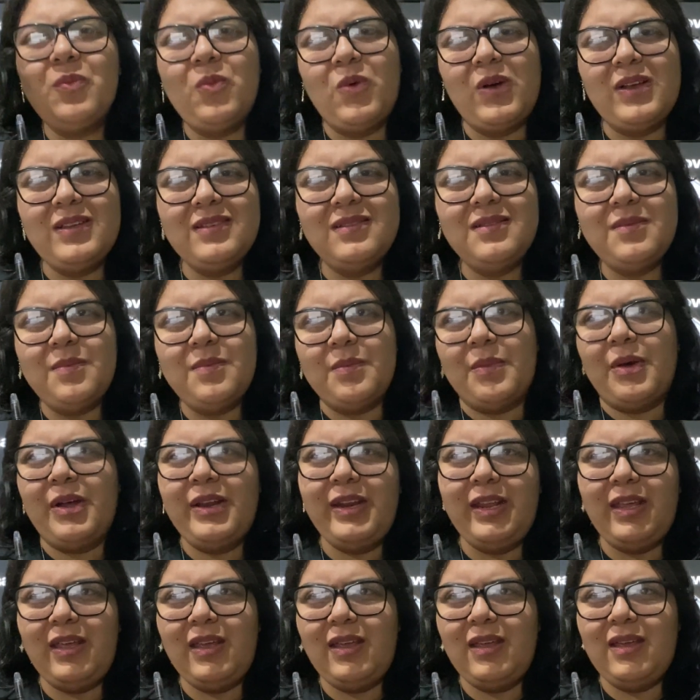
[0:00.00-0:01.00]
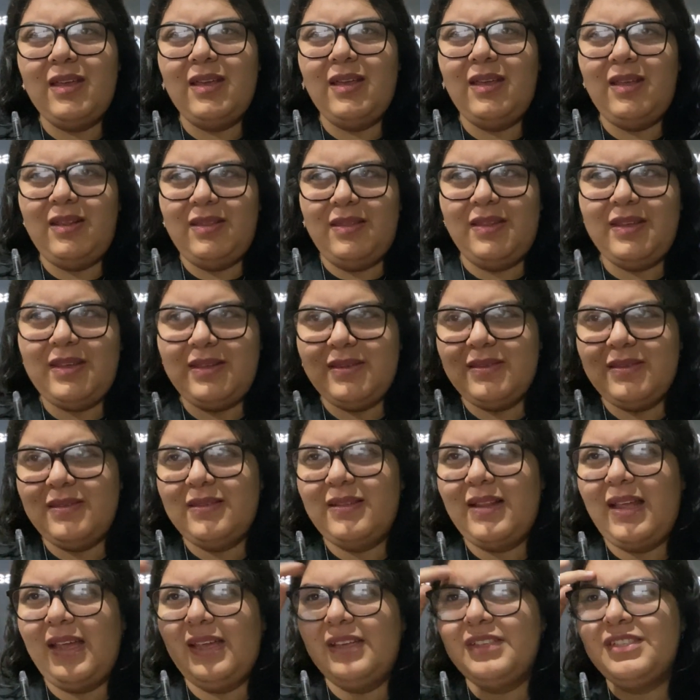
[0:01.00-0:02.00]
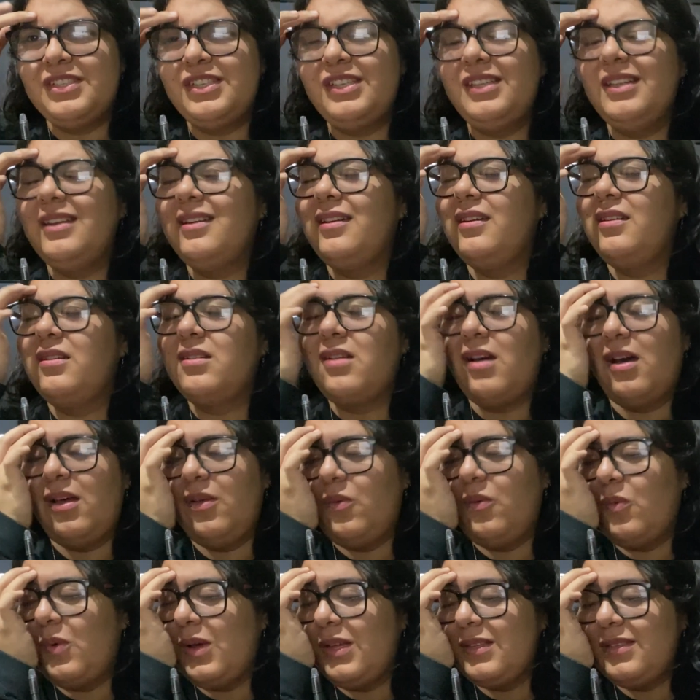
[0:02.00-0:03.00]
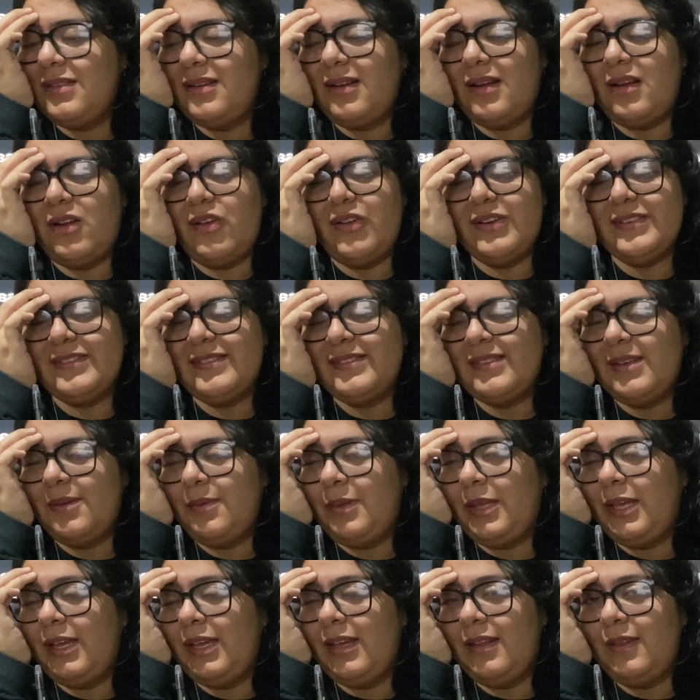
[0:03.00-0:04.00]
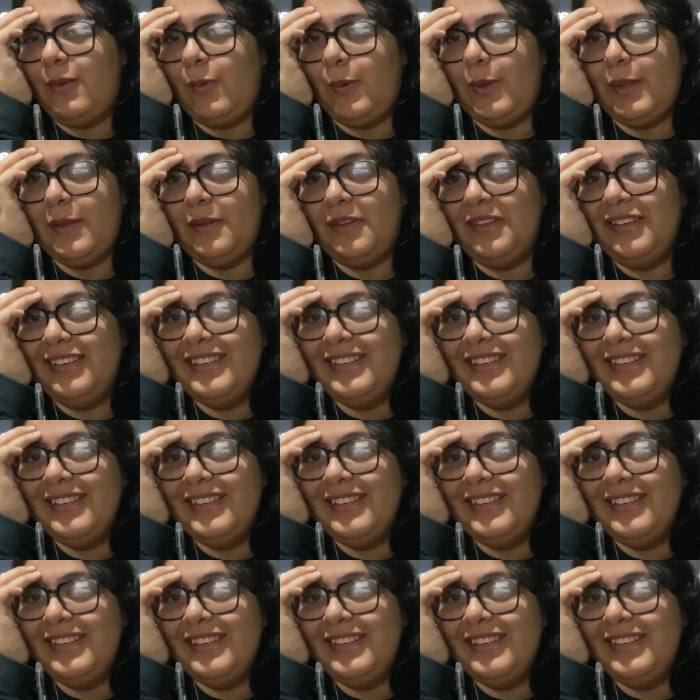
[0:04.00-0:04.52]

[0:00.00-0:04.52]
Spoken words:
was the money in this. Like, she did not want another sibling in the will.